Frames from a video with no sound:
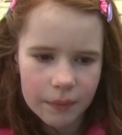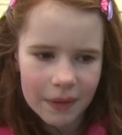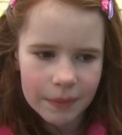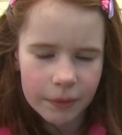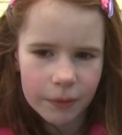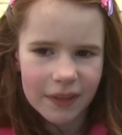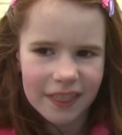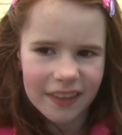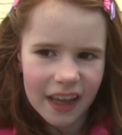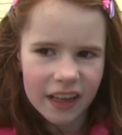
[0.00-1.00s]
the people with
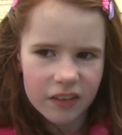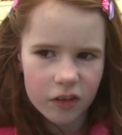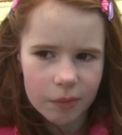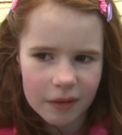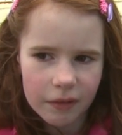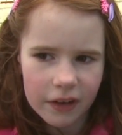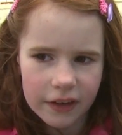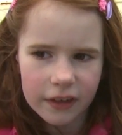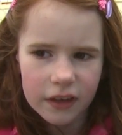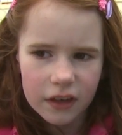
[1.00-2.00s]
cancer by running